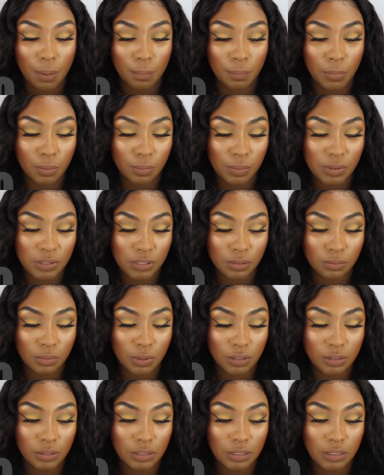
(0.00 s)
But was it
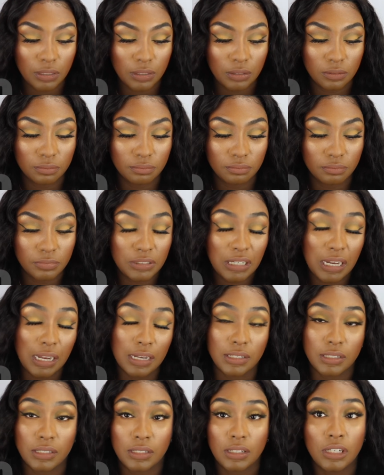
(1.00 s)
worth it?
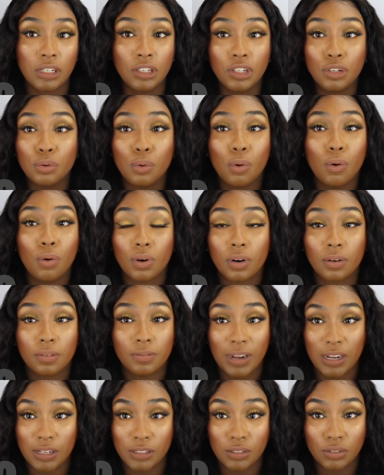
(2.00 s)
Yes. Can you order
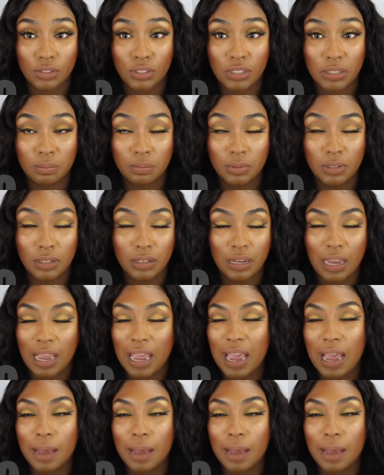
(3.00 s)
faster shipping?